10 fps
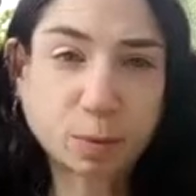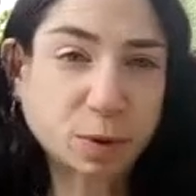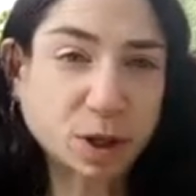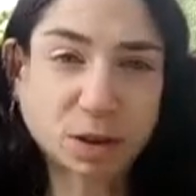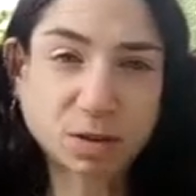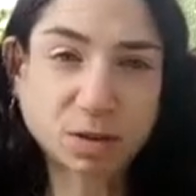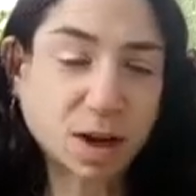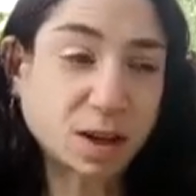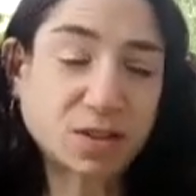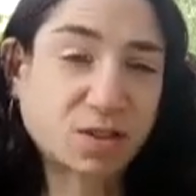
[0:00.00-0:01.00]
pick.
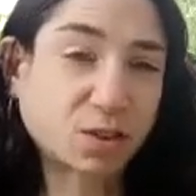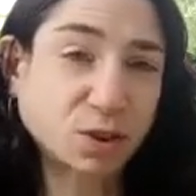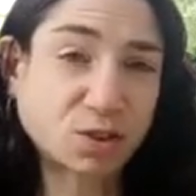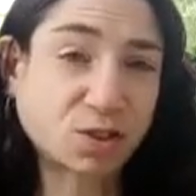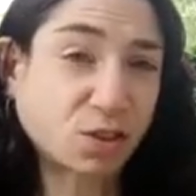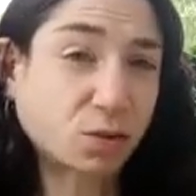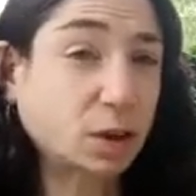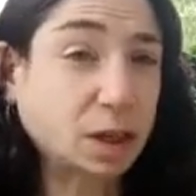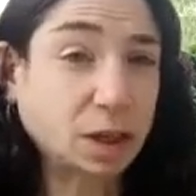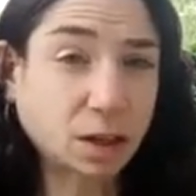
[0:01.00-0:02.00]
It's delicious just
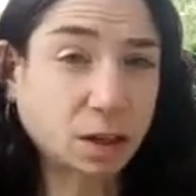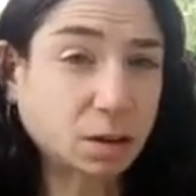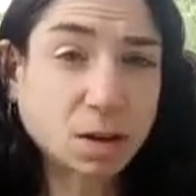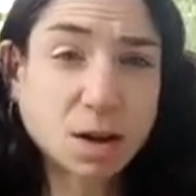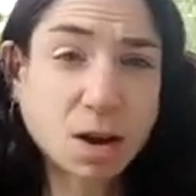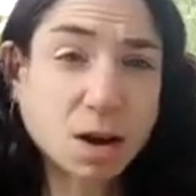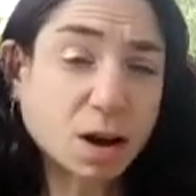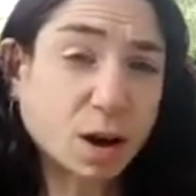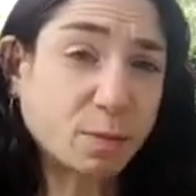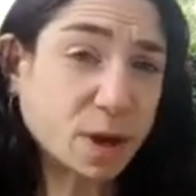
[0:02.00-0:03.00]
for eating,
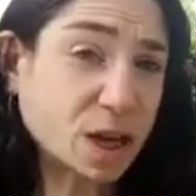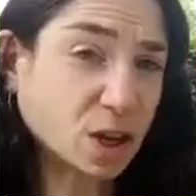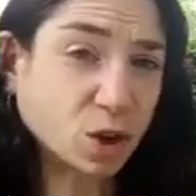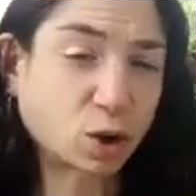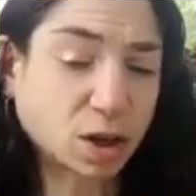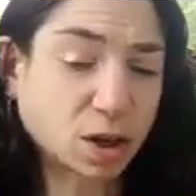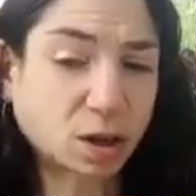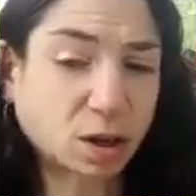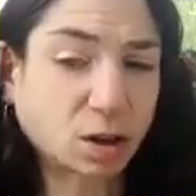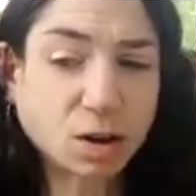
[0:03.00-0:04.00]
baking,
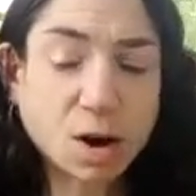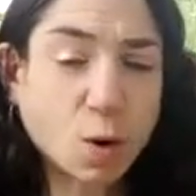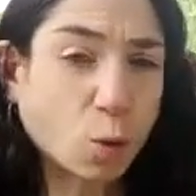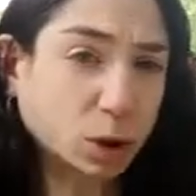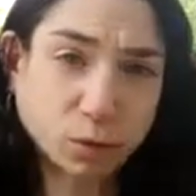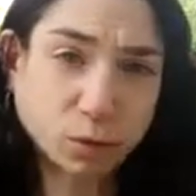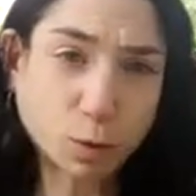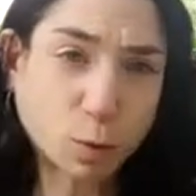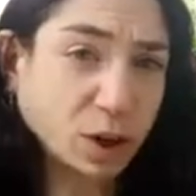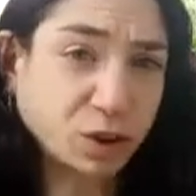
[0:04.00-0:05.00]
cooking,
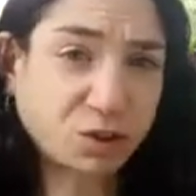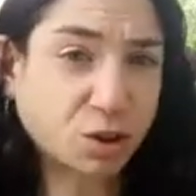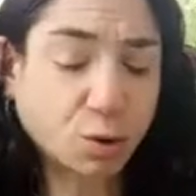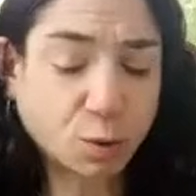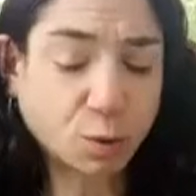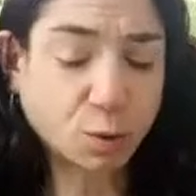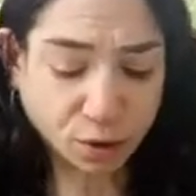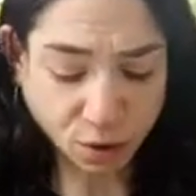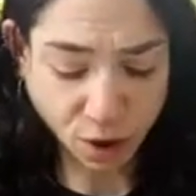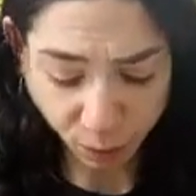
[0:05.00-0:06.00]
1-for-1 ratio with
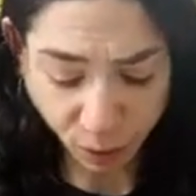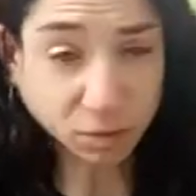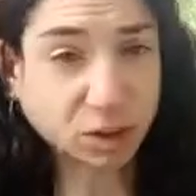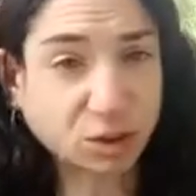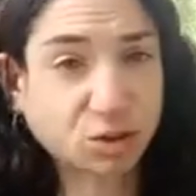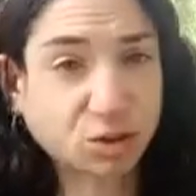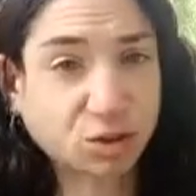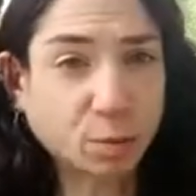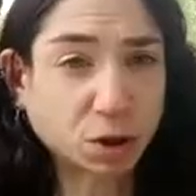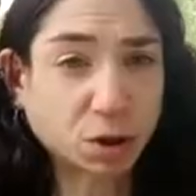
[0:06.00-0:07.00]
conventional
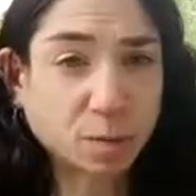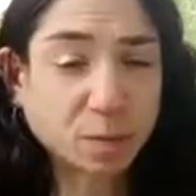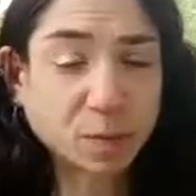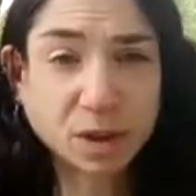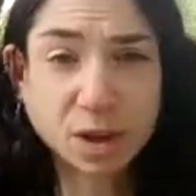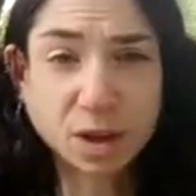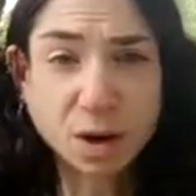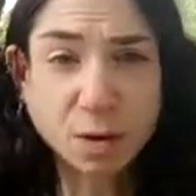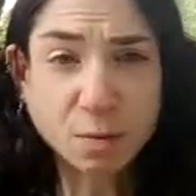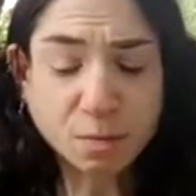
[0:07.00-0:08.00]
butter.
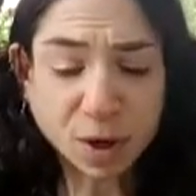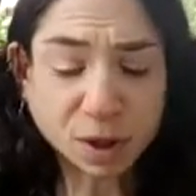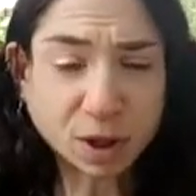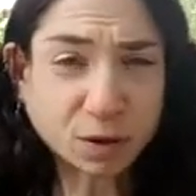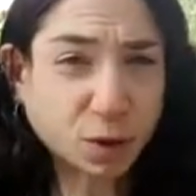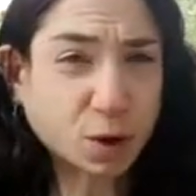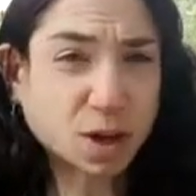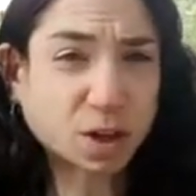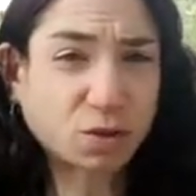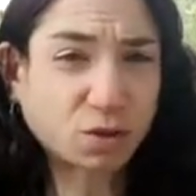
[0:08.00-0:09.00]
But if you're
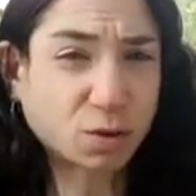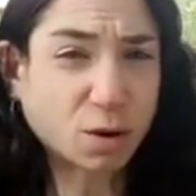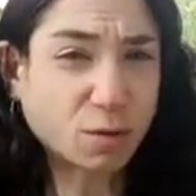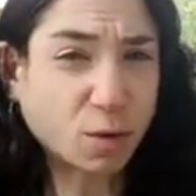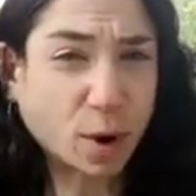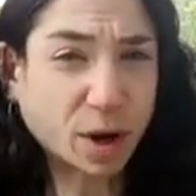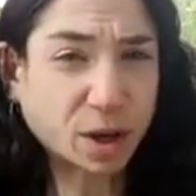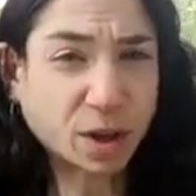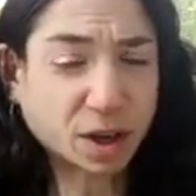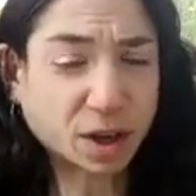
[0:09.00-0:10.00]
looking to
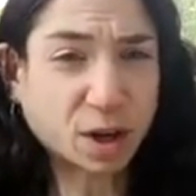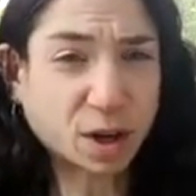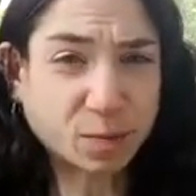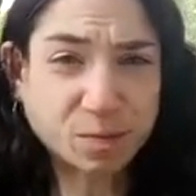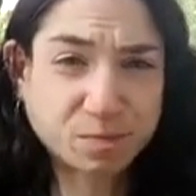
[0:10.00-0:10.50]
avoid like a